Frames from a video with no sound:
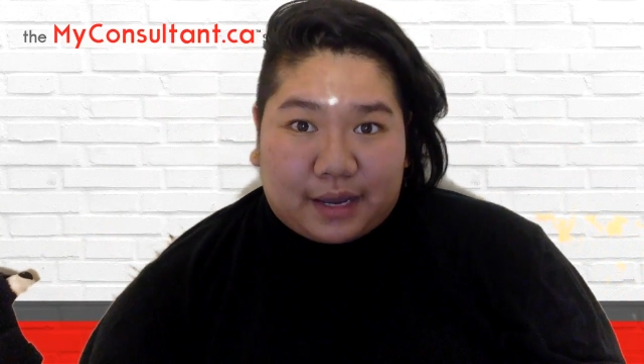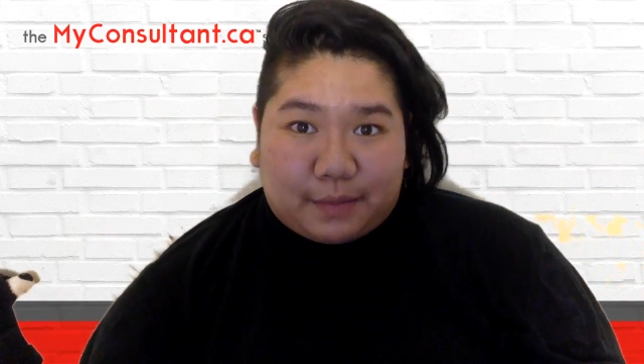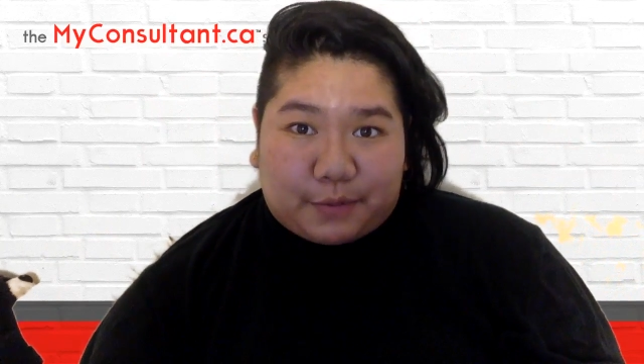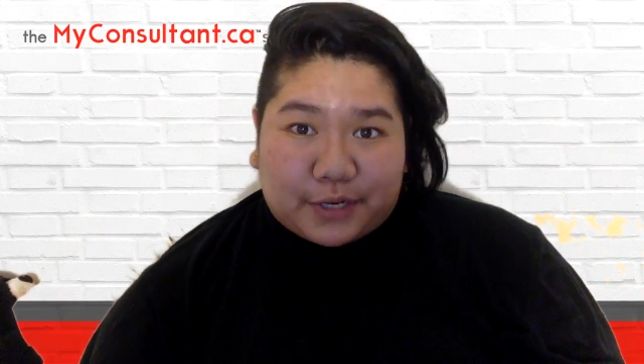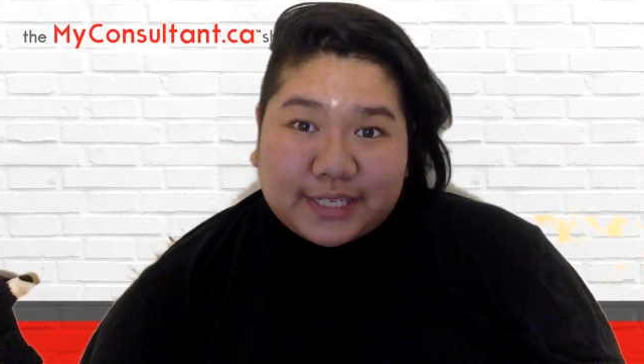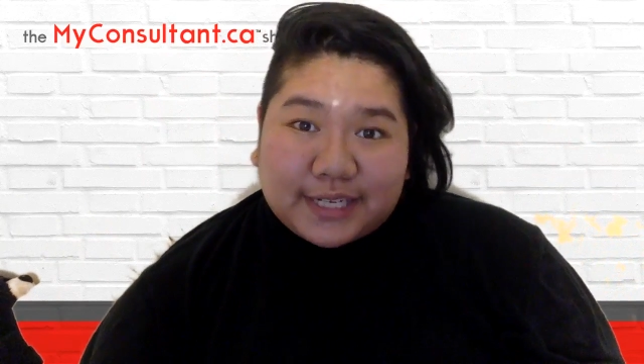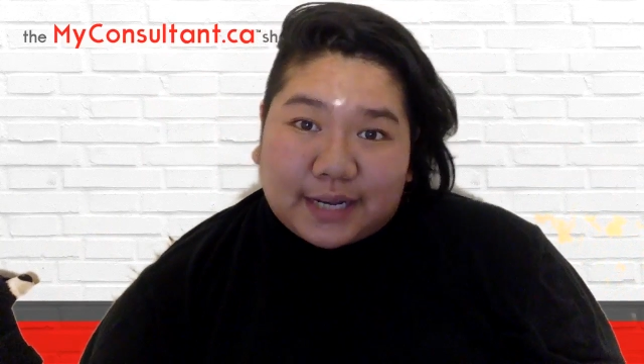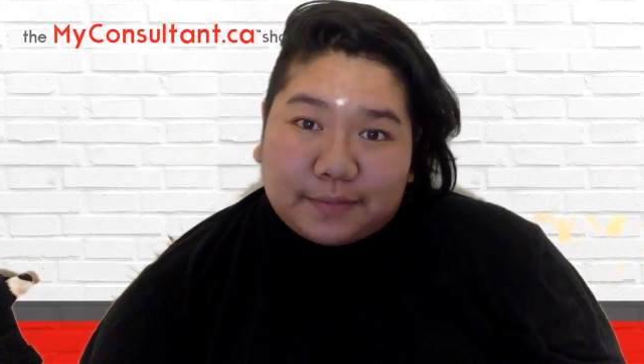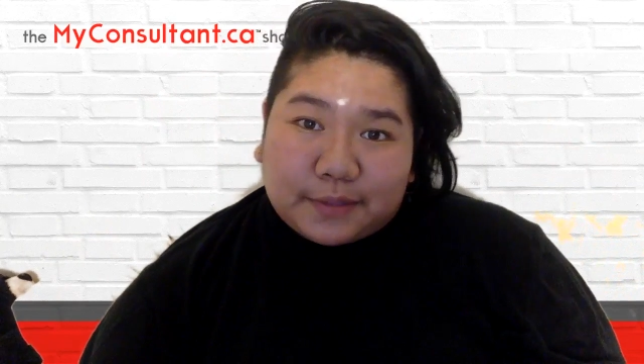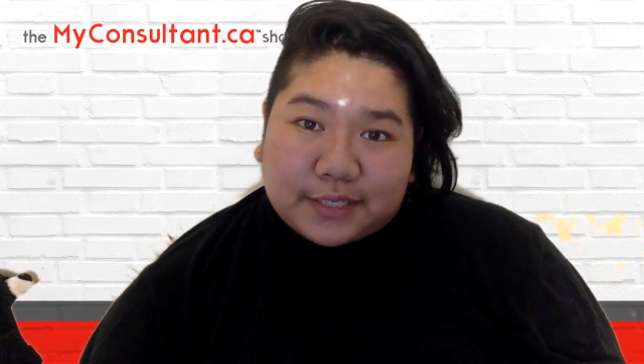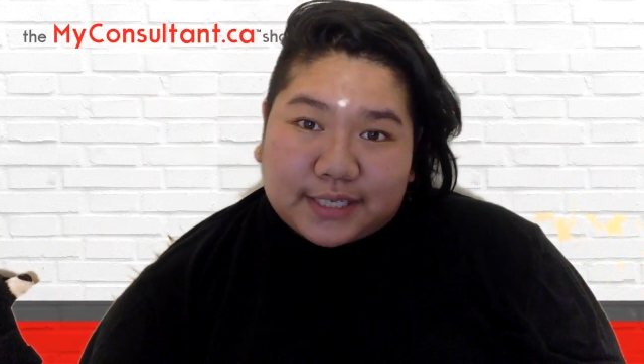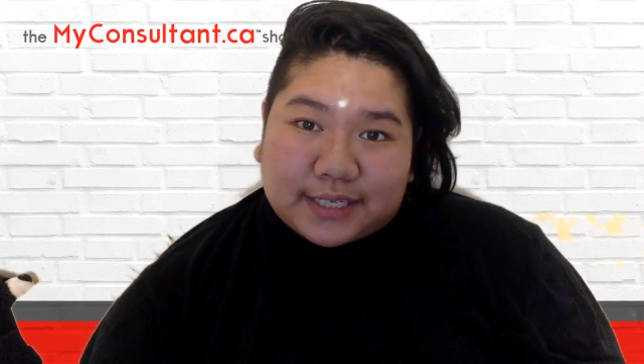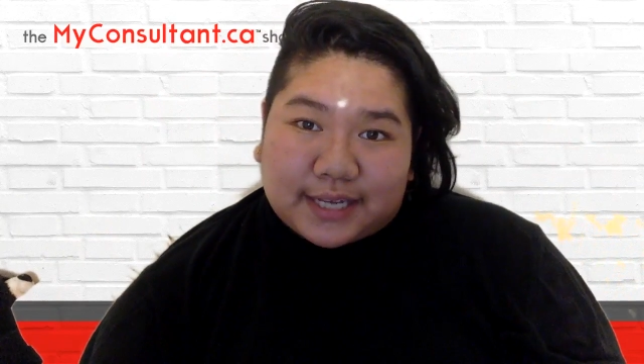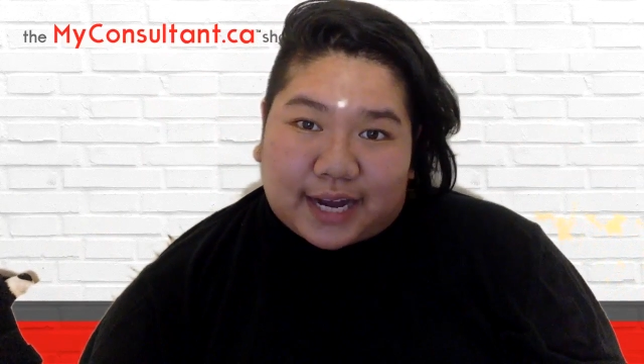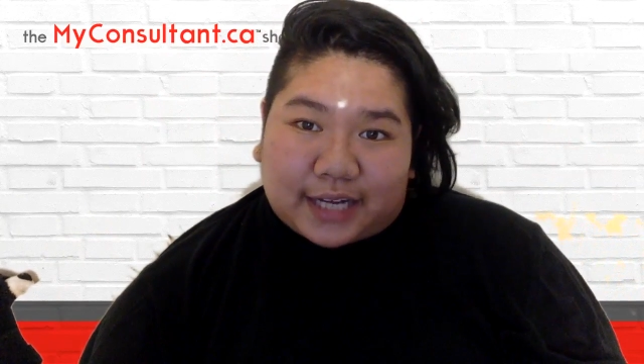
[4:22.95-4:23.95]
Prince Albert,
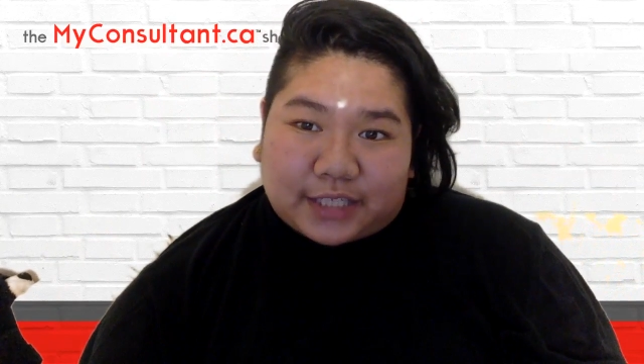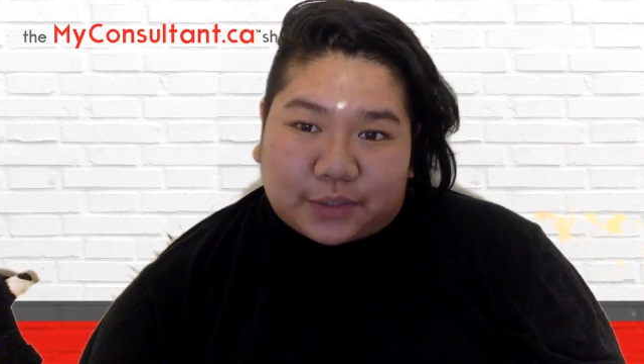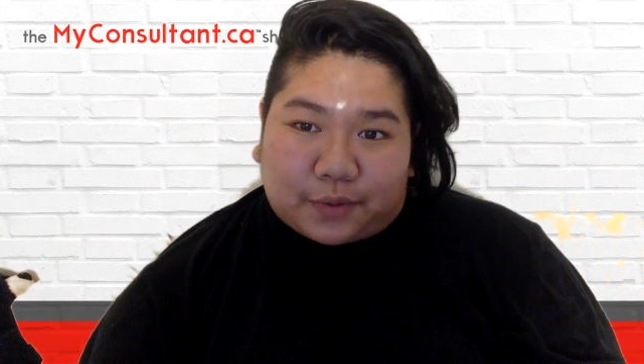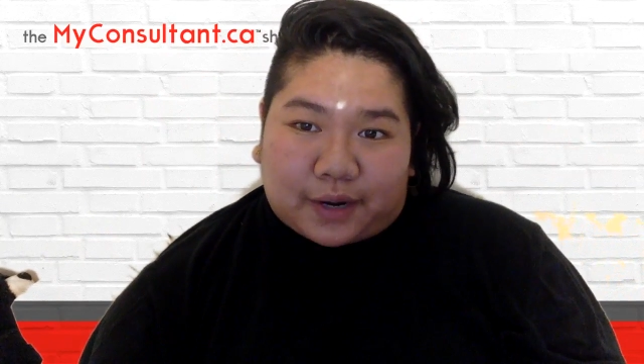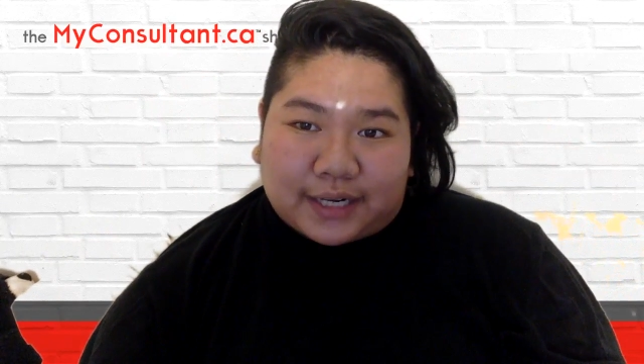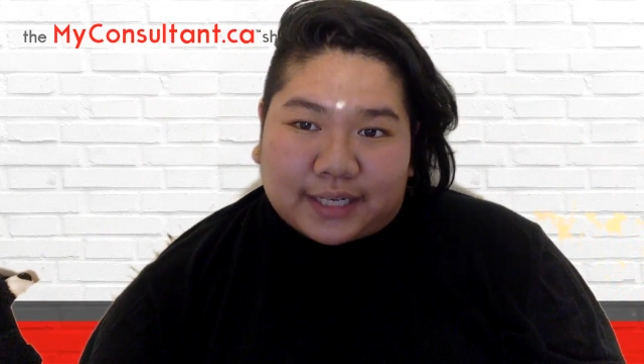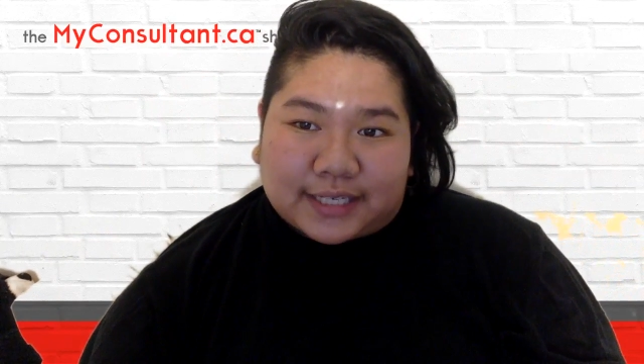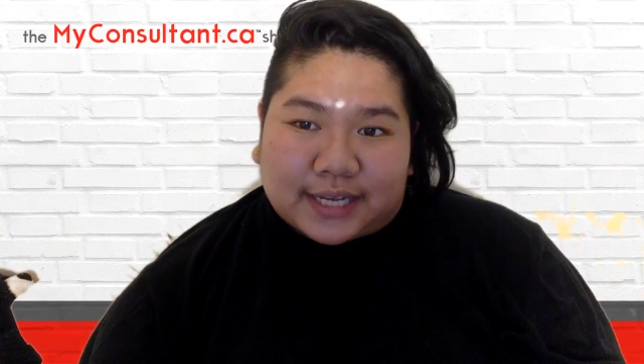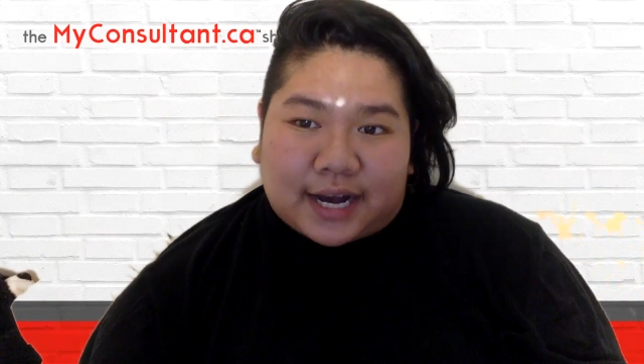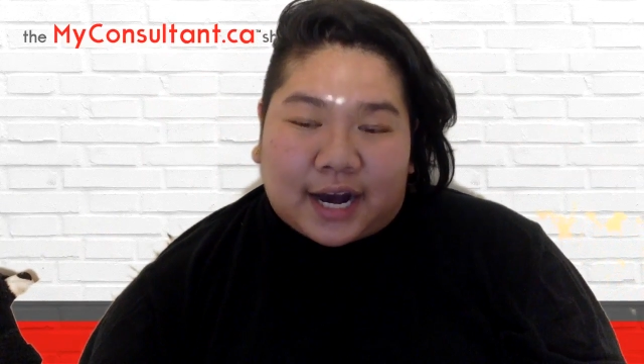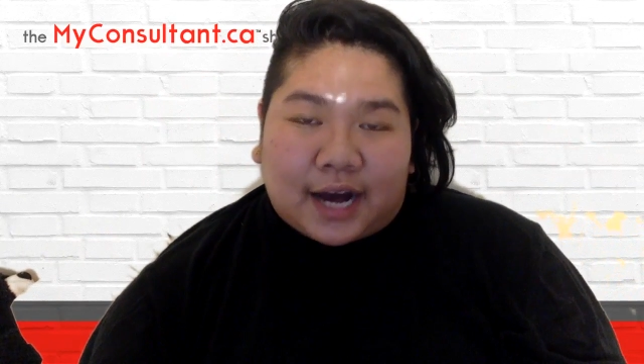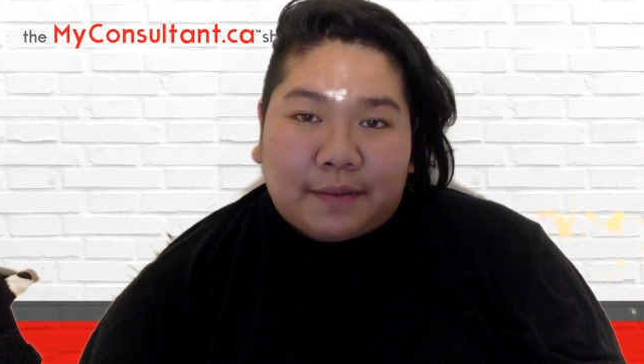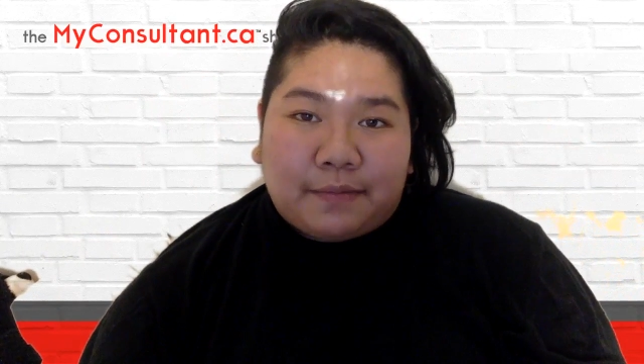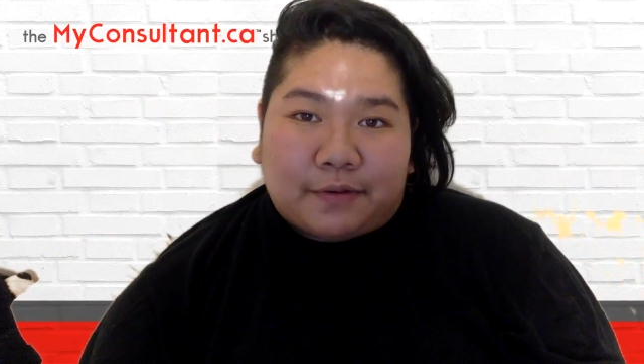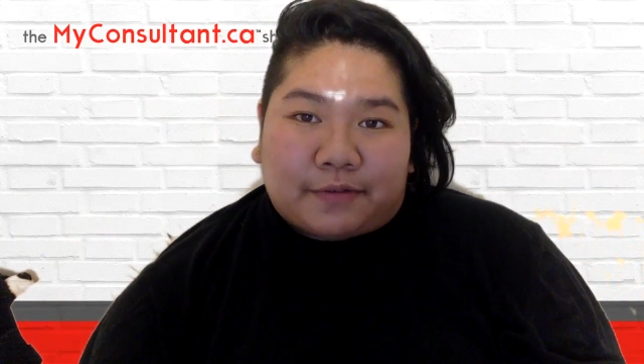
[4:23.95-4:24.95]
Saskatchewan is a
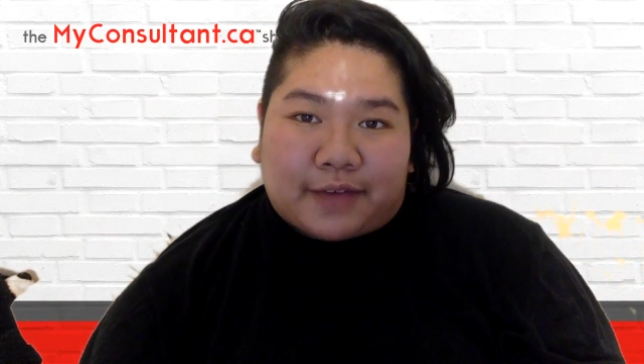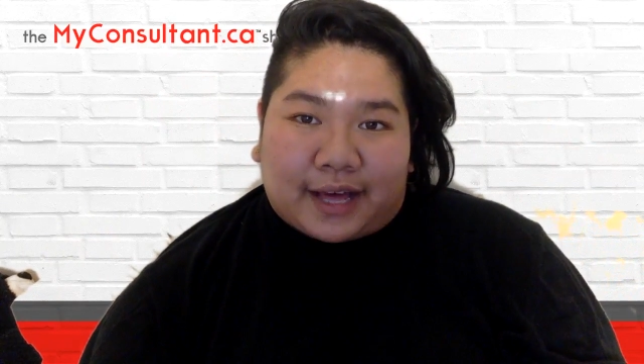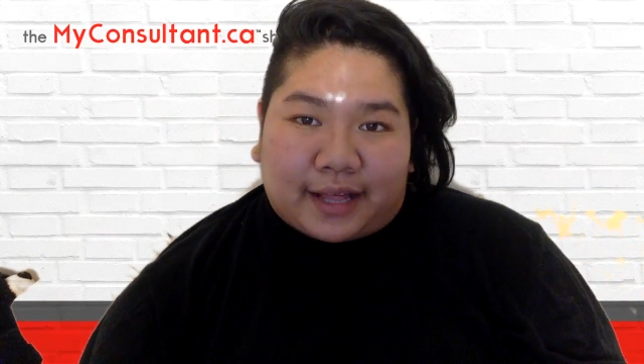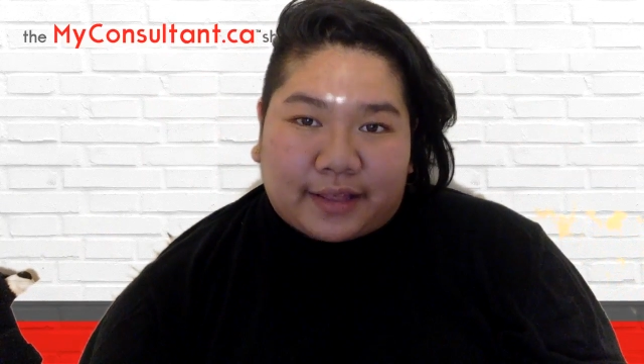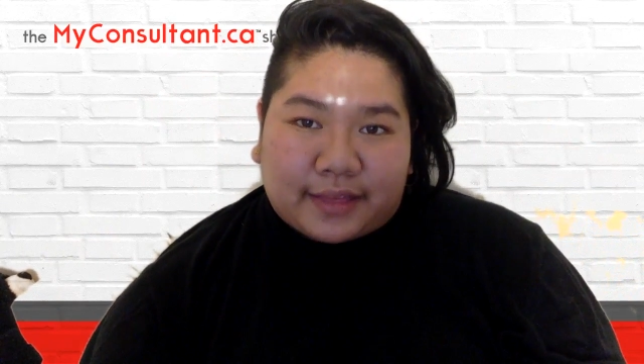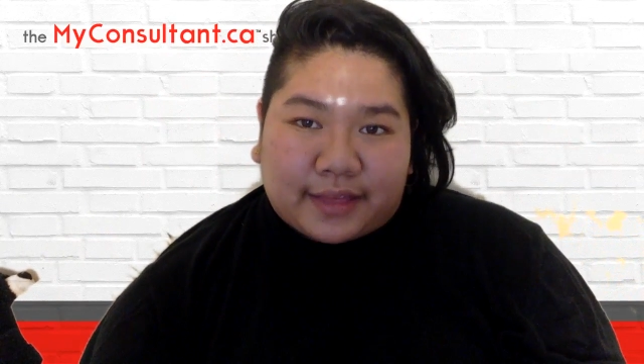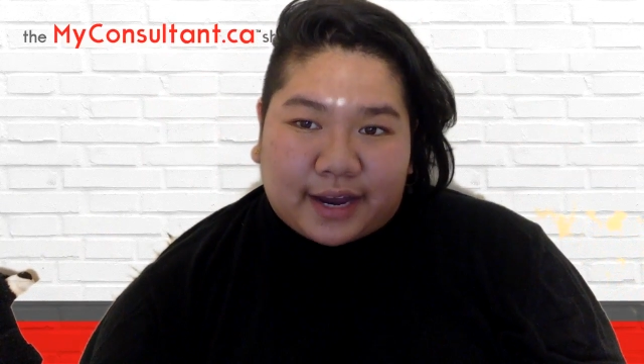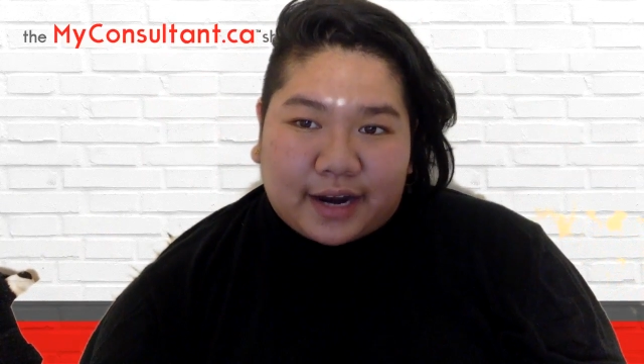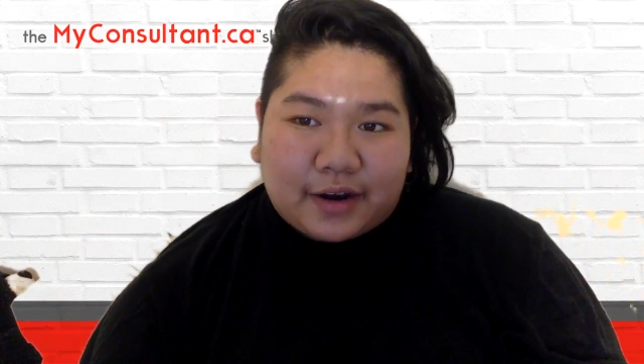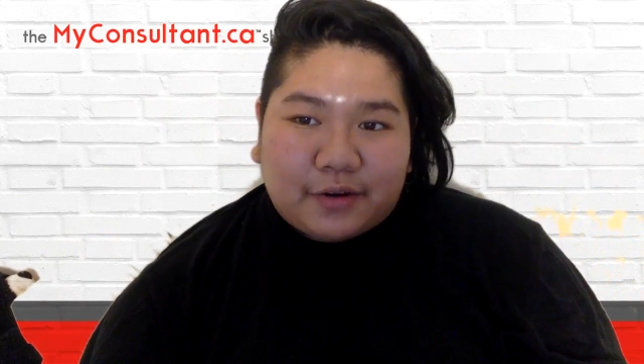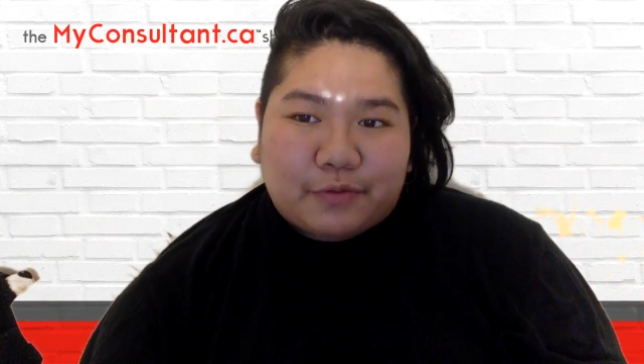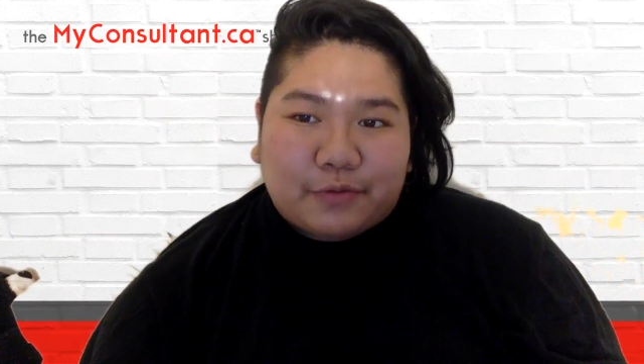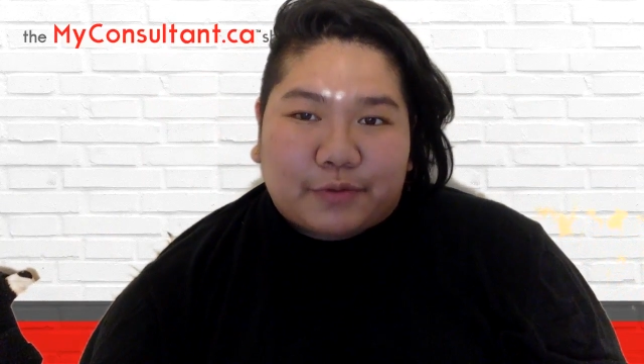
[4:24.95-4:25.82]
hub of healthcare,